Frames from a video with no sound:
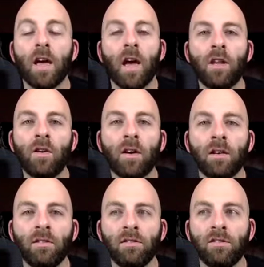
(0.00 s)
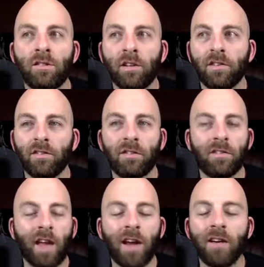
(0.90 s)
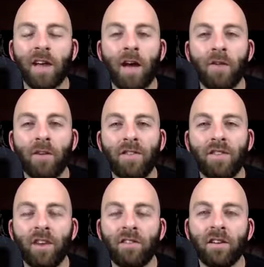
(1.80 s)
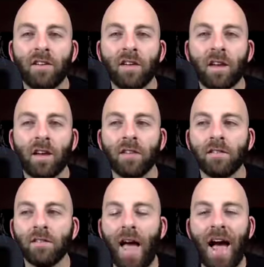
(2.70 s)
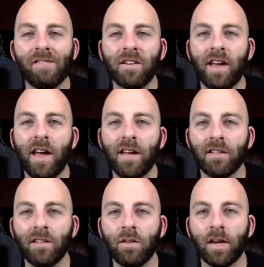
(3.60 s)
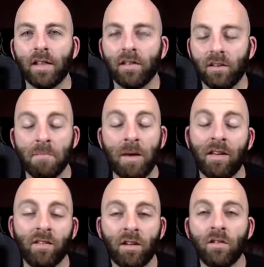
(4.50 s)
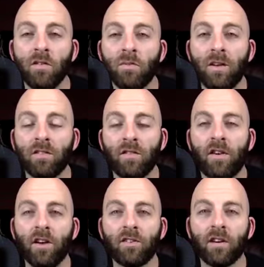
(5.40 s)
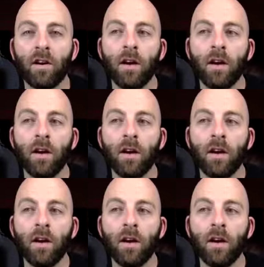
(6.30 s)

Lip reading: And you can just sand it down and refinish it in half a day, and you get this amazing new piece of furniture.